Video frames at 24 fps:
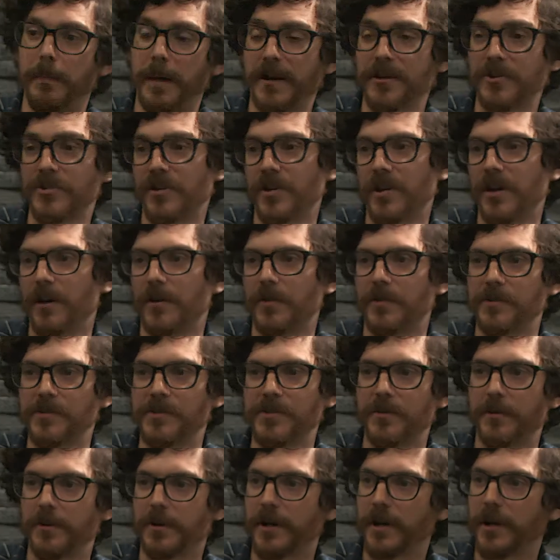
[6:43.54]
Match the colors
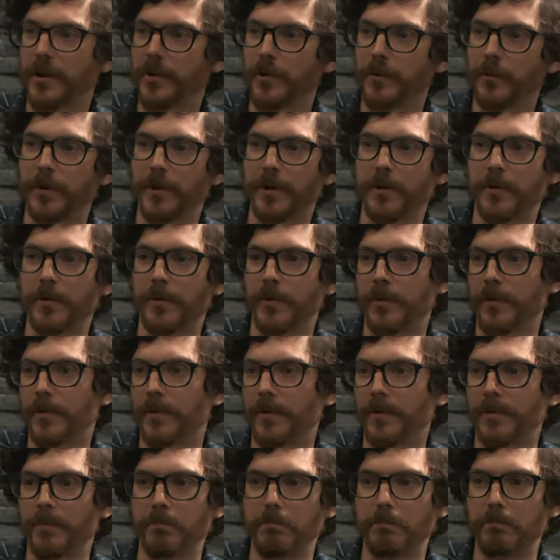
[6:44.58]
to a color wheel,
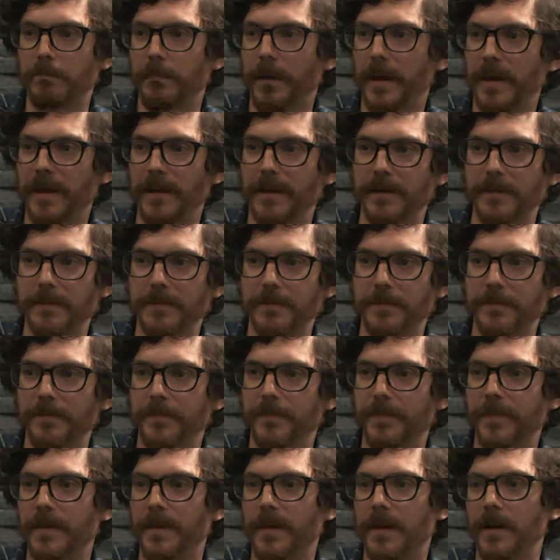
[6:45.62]
order the paint,
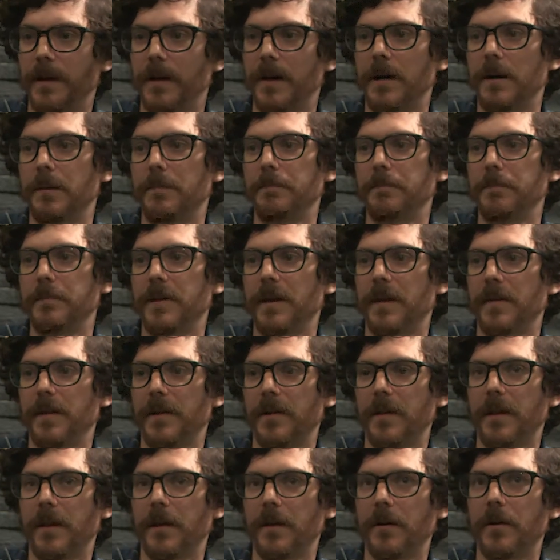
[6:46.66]
and
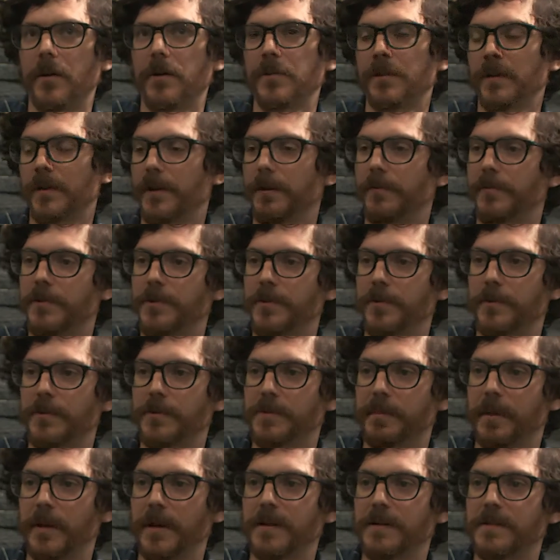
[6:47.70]
then get it all delivered to a
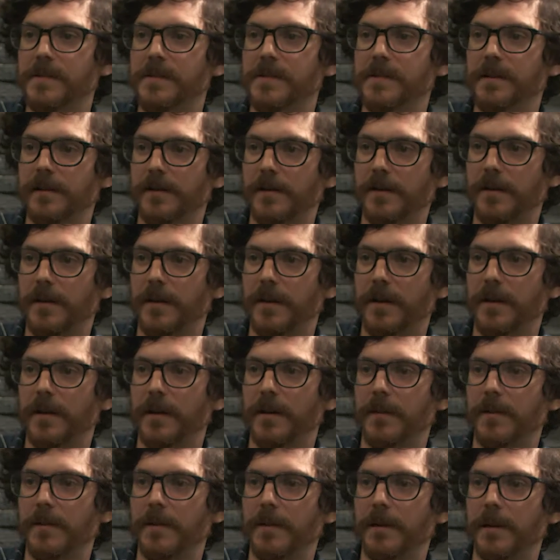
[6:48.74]
space
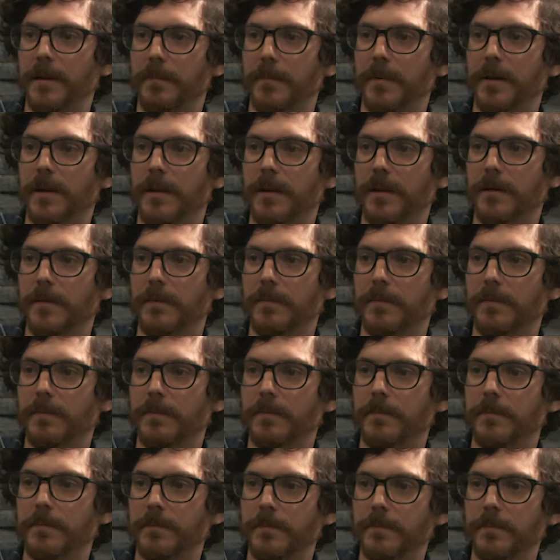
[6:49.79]
and begin
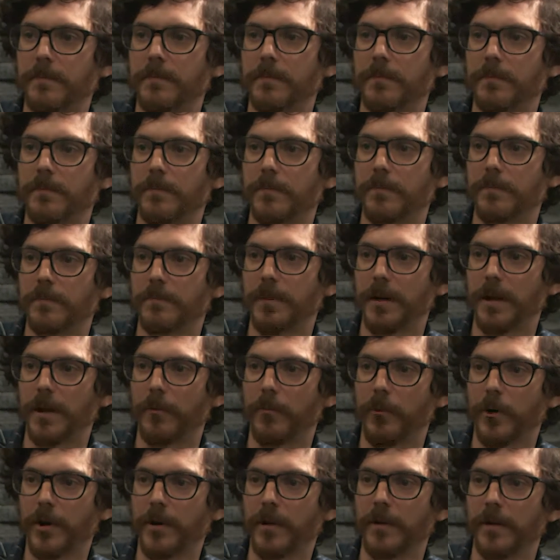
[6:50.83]

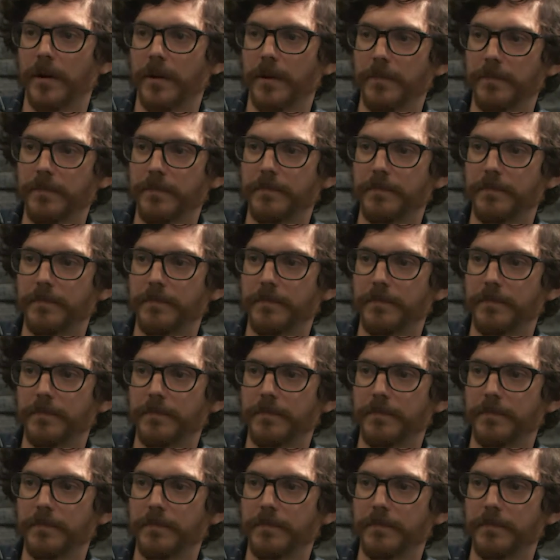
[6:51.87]
working on it.